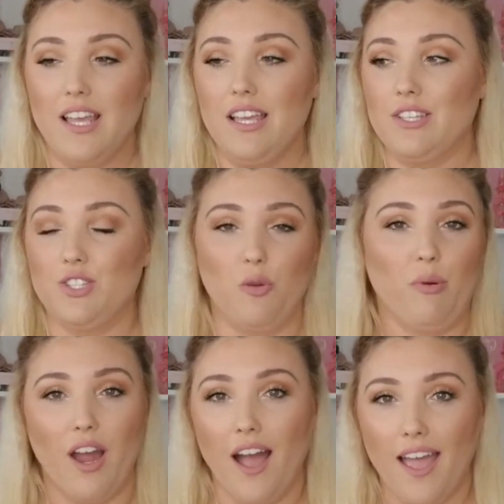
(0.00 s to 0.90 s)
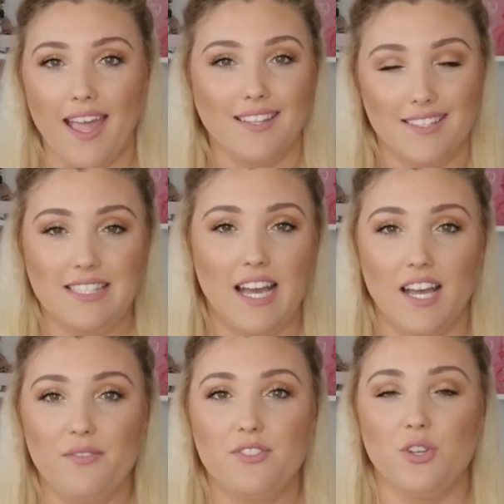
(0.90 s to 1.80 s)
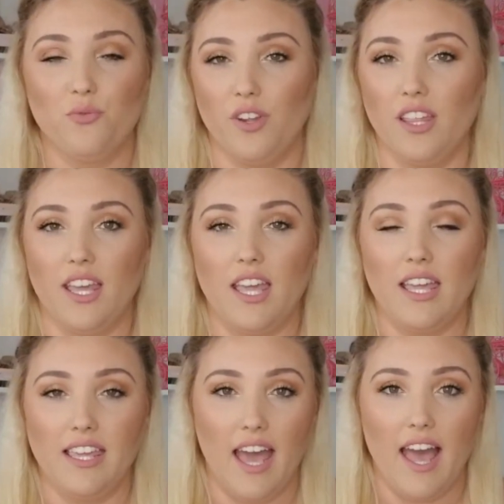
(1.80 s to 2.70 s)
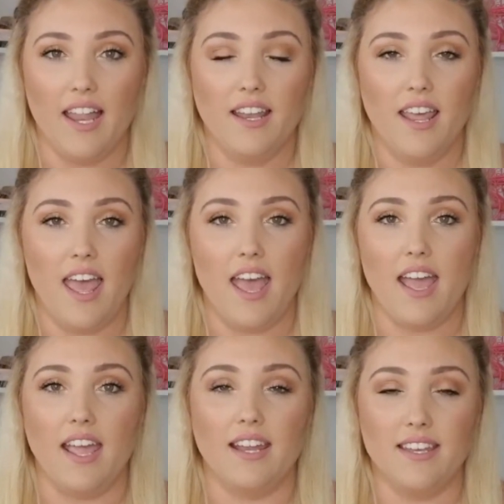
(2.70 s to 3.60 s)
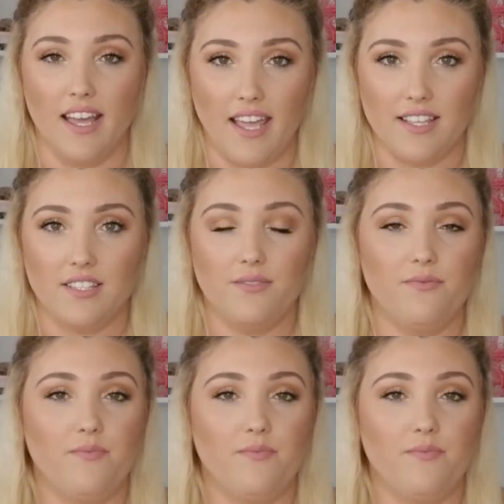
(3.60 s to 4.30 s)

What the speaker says: super high-end stuff to really get a nice,